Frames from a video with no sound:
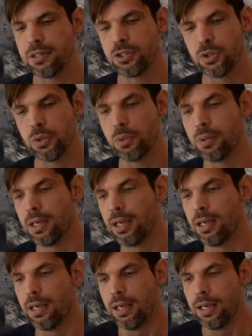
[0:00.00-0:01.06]
to
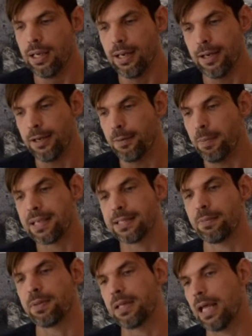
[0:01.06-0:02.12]
make
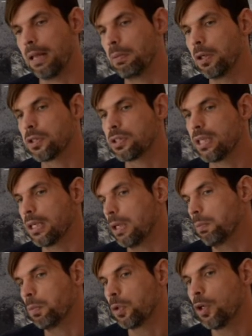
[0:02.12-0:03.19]
something that looks like
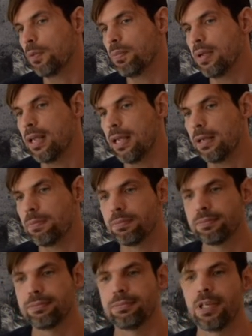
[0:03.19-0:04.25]
it could be
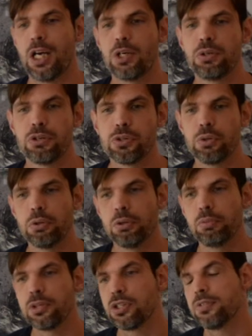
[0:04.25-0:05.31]
100 years old,
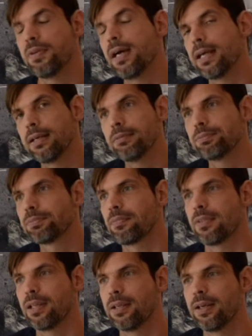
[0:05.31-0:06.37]
which is fine.
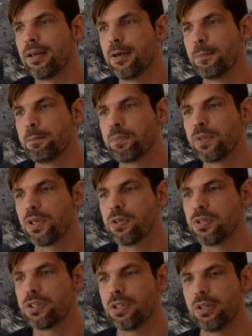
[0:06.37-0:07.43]

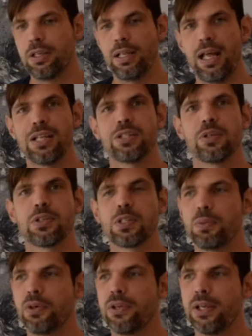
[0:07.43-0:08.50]
There's still a lot to
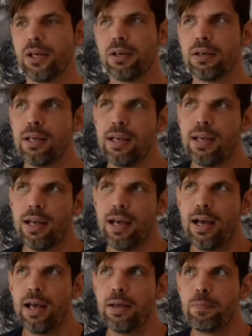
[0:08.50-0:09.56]
explore there.
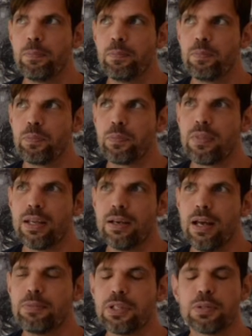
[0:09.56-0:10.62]
I'm
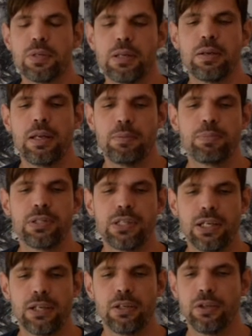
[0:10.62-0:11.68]
just in
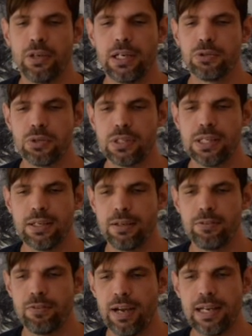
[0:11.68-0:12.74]
particular interested
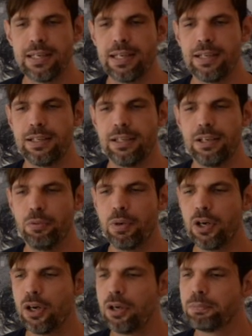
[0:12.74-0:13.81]
in finding,
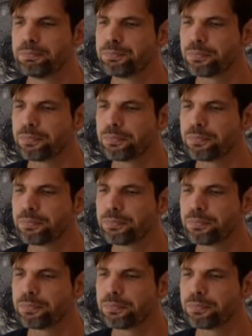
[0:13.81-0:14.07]
what are